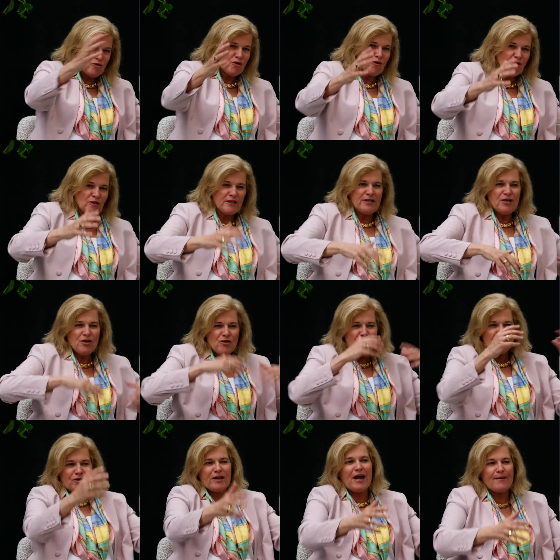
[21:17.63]
early years
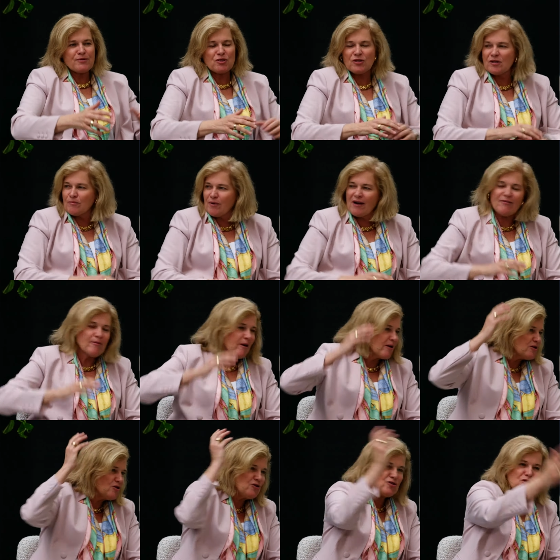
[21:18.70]
are captured in the private
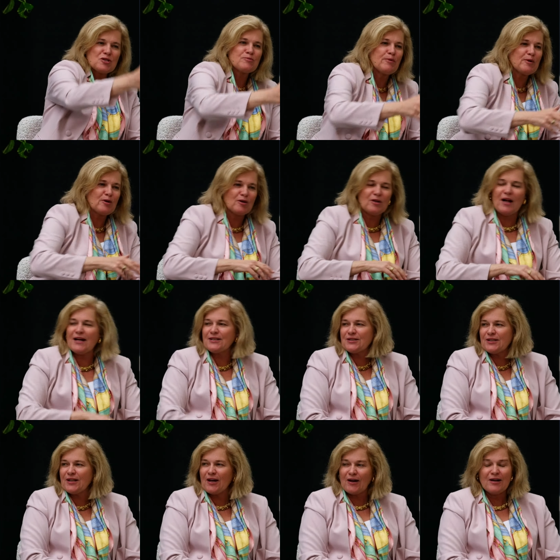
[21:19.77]
market. You should just put your clients
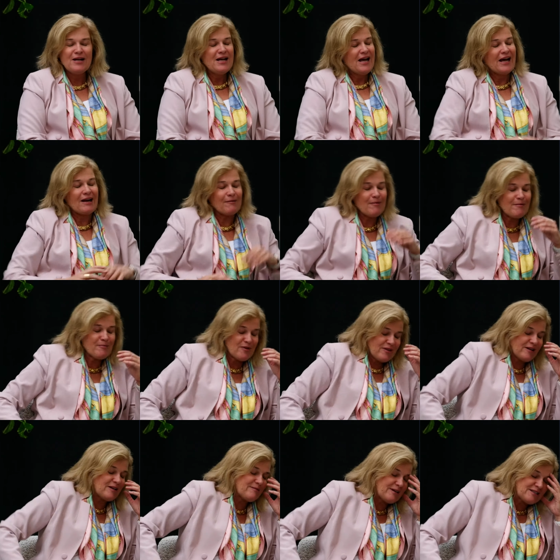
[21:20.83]
in there. And I remember
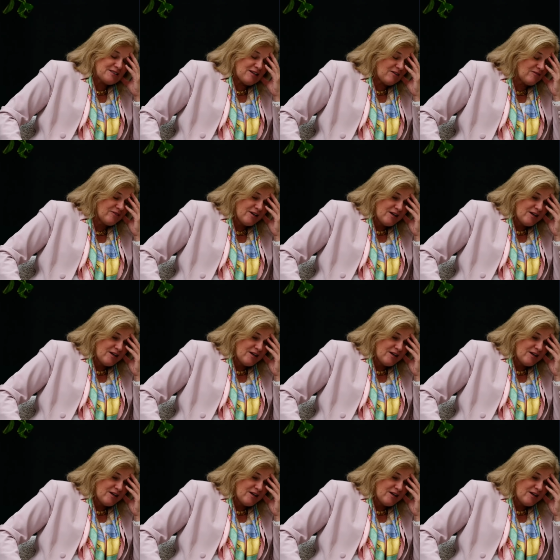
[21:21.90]
thinking to myself,